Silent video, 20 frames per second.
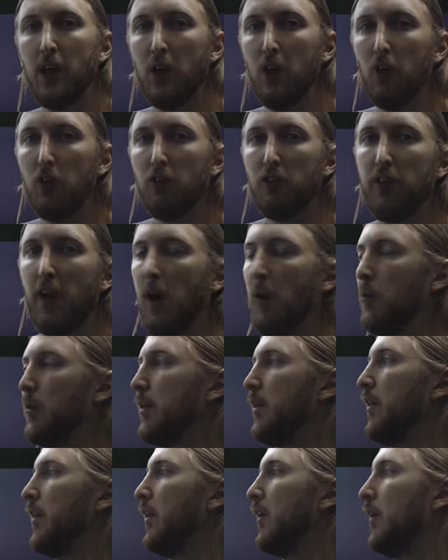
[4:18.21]
a good sound
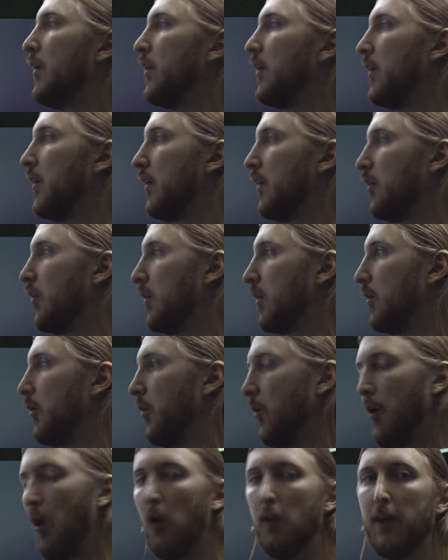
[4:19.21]
with the
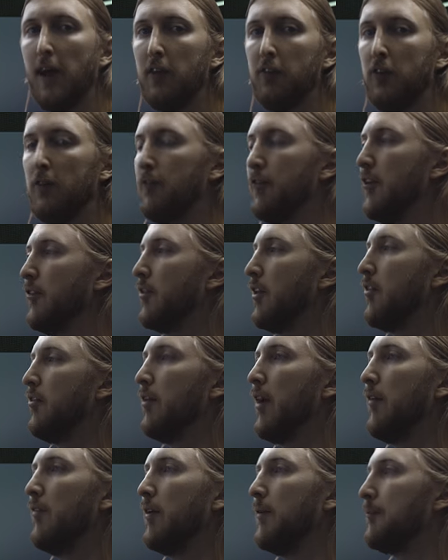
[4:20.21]
good old
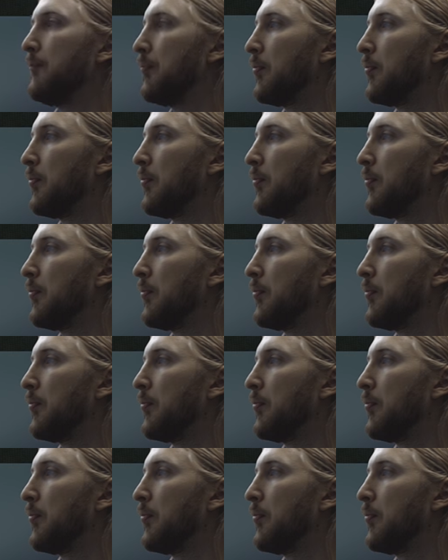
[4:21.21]
SM57.